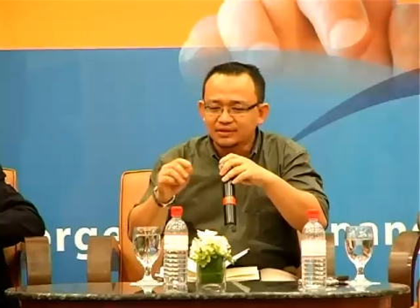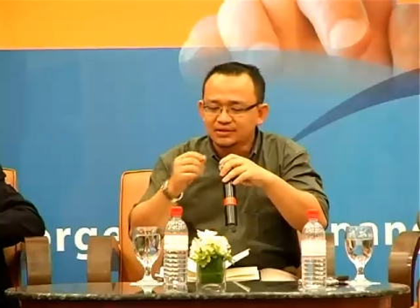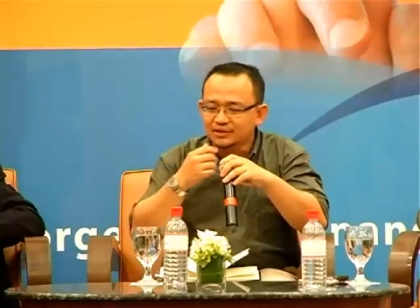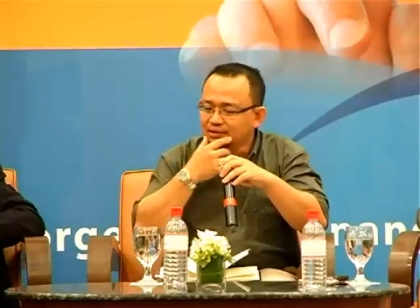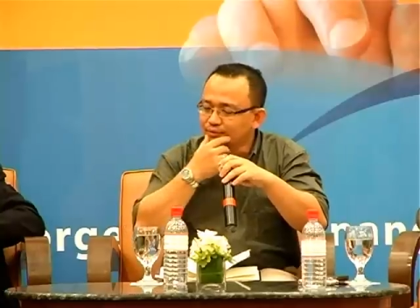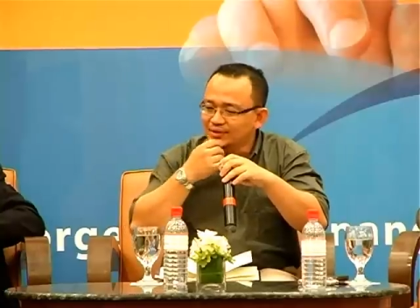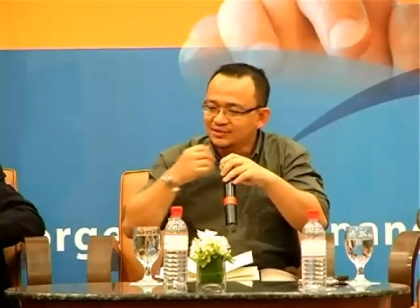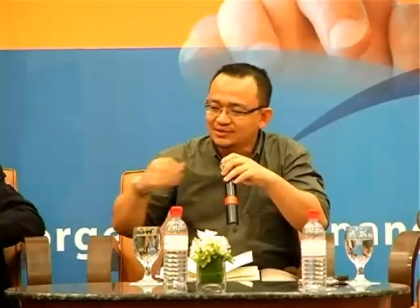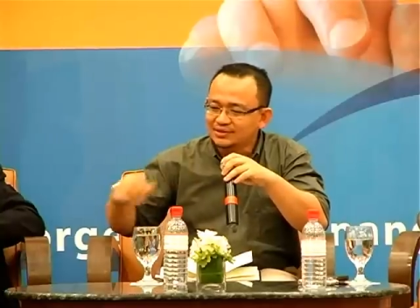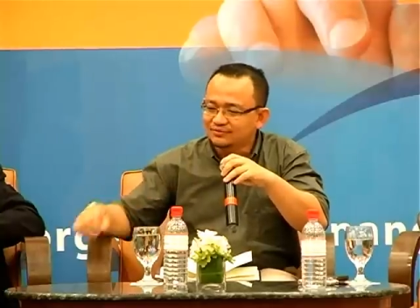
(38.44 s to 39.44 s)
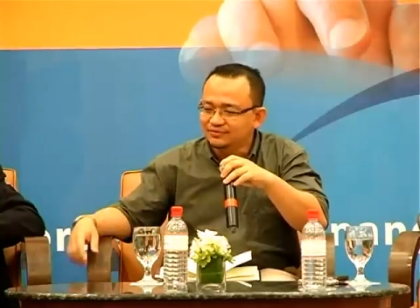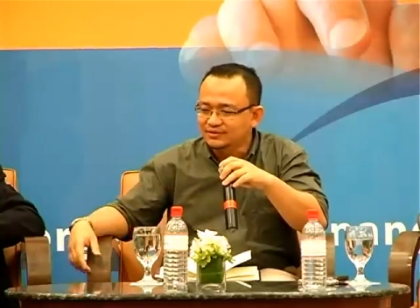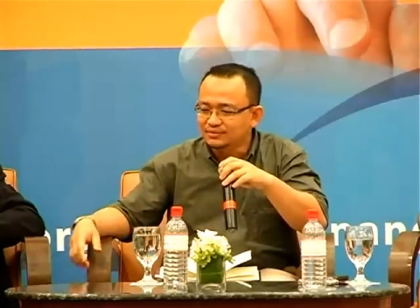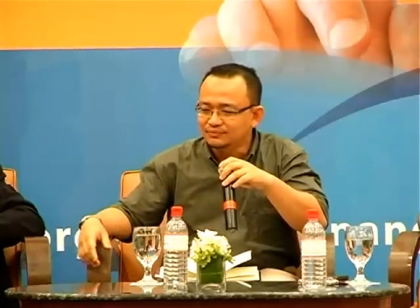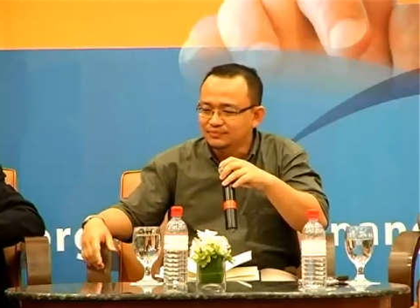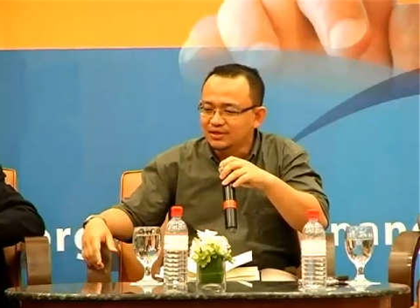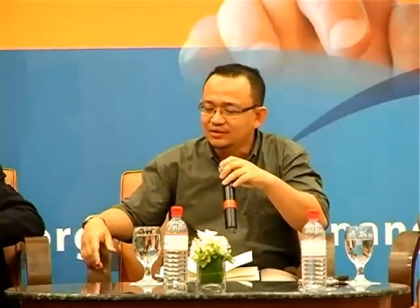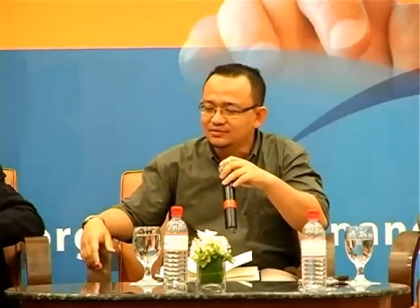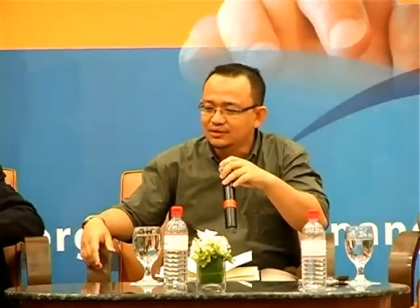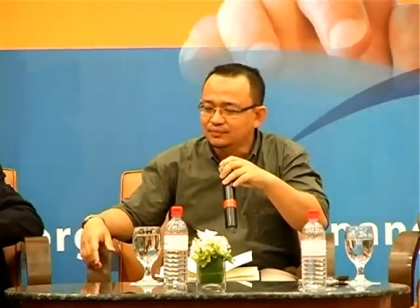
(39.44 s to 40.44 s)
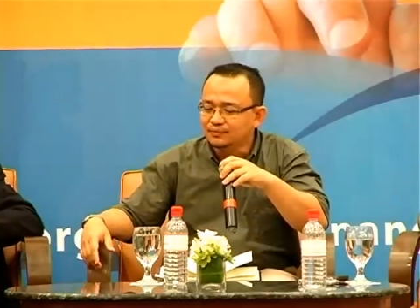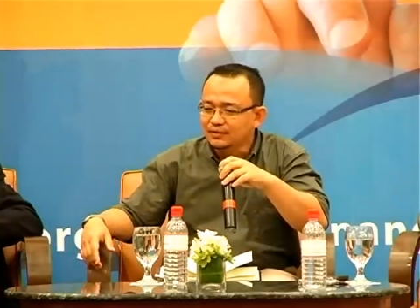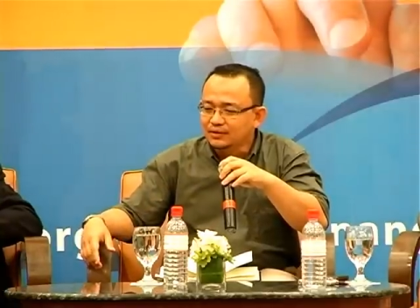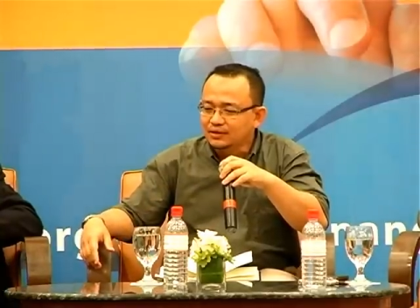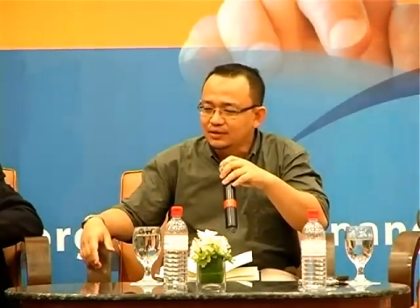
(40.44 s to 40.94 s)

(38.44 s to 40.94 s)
mention the word Salafism just now.